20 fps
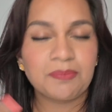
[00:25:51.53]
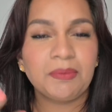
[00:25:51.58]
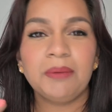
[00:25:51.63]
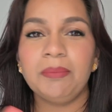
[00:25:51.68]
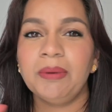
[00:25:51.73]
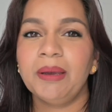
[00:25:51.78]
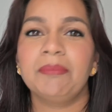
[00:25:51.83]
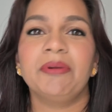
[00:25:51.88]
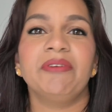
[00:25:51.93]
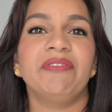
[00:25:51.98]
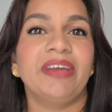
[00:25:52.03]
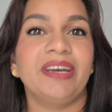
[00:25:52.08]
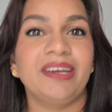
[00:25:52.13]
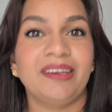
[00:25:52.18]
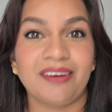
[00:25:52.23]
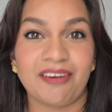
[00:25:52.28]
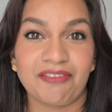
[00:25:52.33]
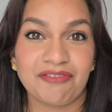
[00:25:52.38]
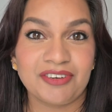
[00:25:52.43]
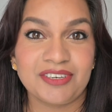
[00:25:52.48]
Maybe I'm a very
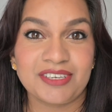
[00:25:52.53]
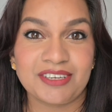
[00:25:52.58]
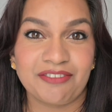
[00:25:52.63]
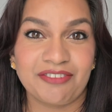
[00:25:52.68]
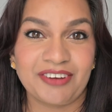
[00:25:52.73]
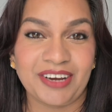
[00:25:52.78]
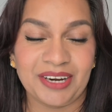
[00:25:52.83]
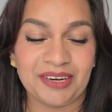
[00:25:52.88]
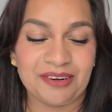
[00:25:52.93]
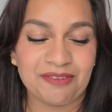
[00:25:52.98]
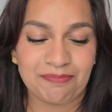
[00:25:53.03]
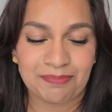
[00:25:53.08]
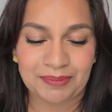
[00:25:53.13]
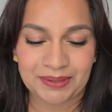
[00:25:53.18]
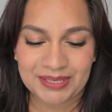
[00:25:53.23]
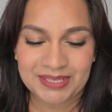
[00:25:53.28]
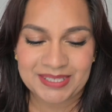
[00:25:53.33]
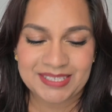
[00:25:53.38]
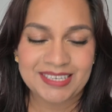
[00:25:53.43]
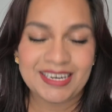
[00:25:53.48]
rough and tough kind of
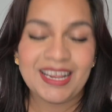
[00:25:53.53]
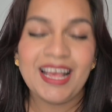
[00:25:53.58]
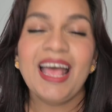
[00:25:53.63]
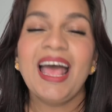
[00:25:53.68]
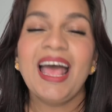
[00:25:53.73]
person.